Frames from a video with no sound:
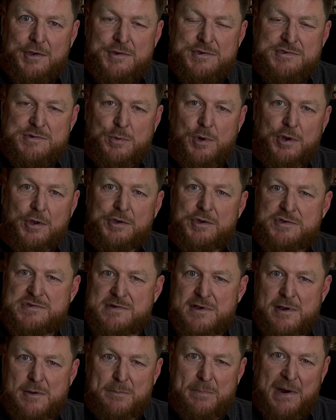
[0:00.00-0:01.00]
So we're going to do
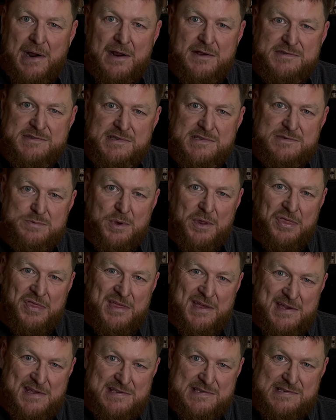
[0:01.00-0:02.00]
some comparisons with
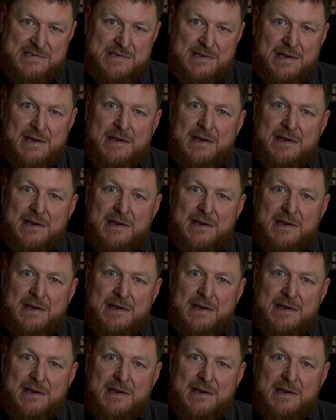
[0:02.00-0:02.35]
this,